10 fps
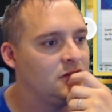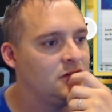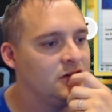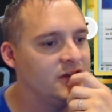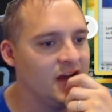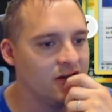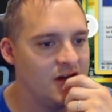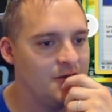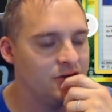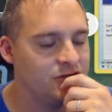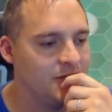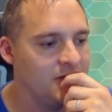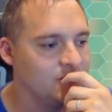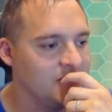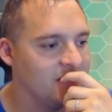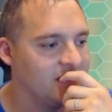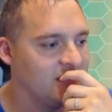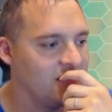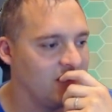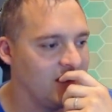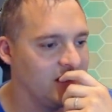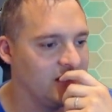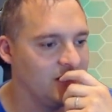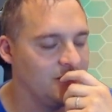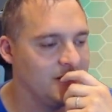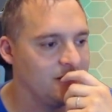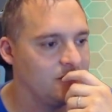Yeah, grab Ultra Ball so we can thin down our hand a little bit.